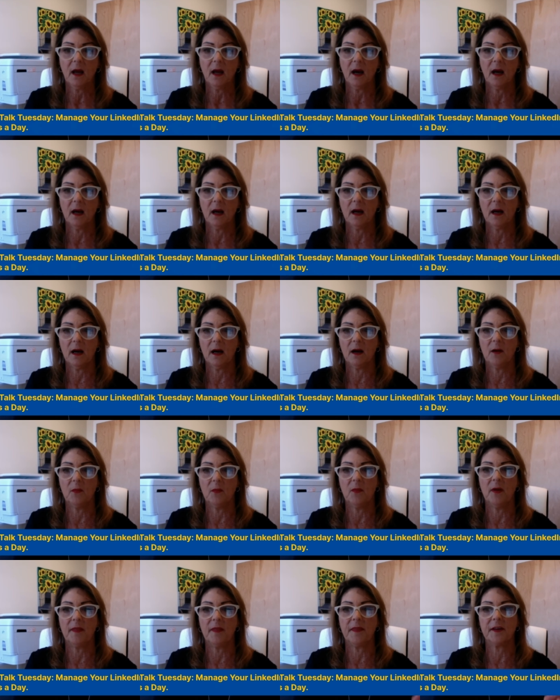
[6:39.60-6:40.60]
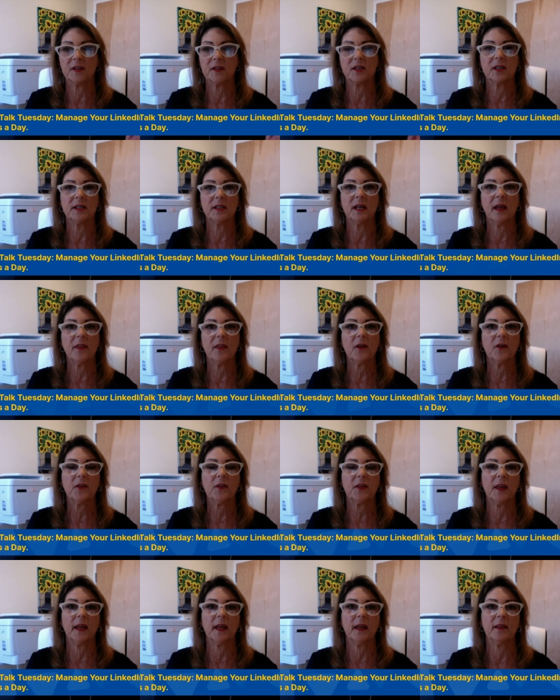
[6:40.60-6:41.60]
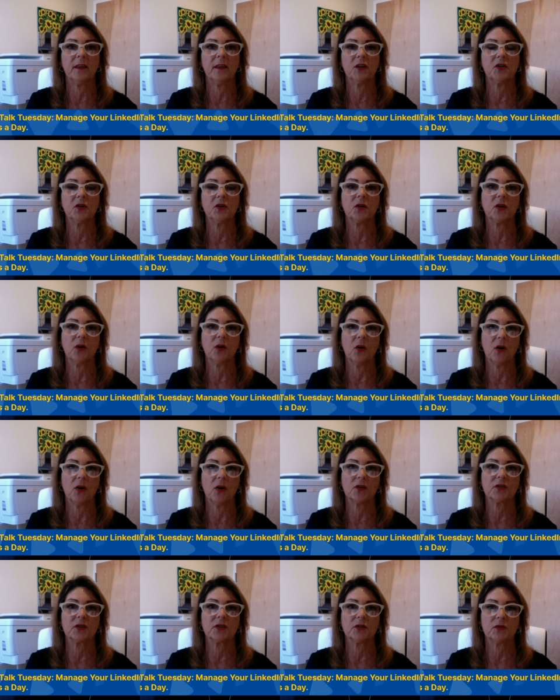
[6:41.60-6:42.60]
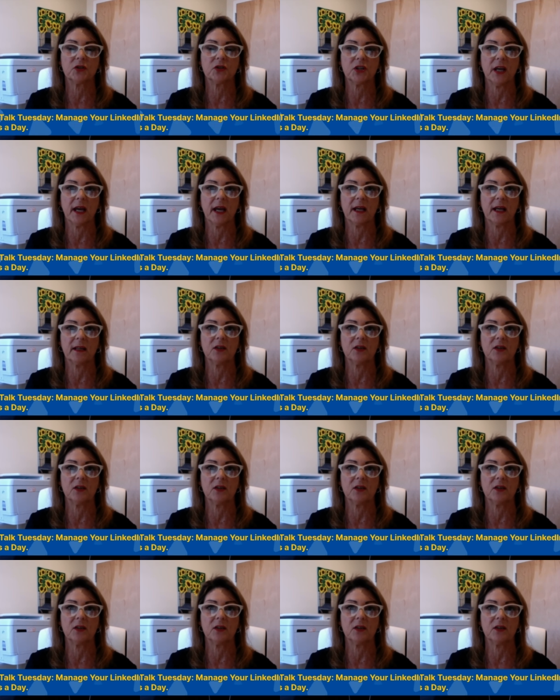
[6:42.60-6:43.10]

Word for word: Um, there's another thing that you can also check,